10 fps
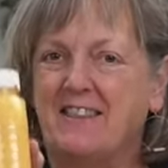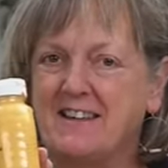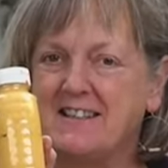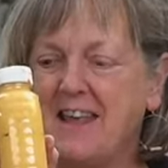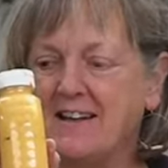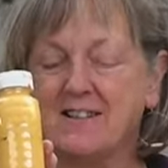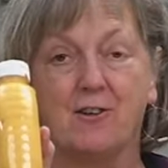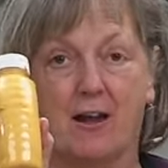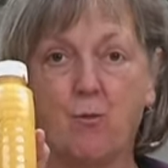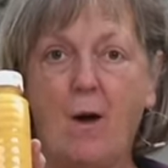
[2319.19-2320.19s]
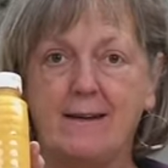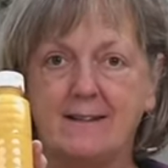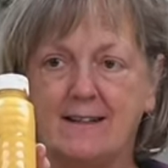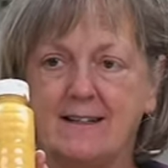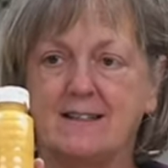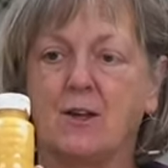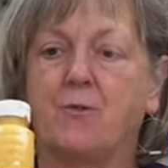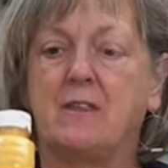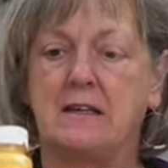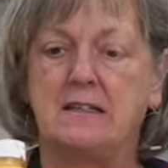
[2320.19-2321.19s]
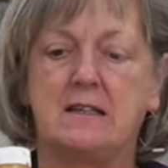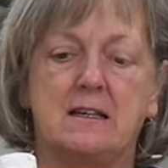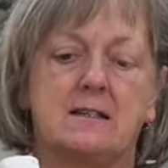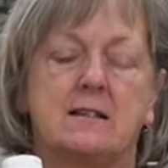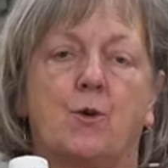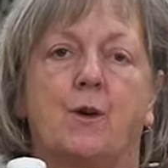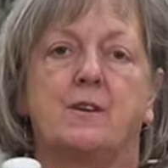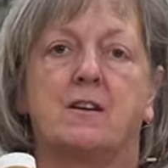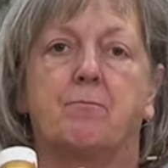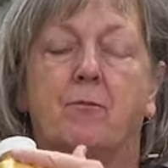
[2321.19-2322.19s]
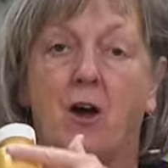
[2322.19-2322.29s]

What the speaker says: This has a lot of white in it, so this is going to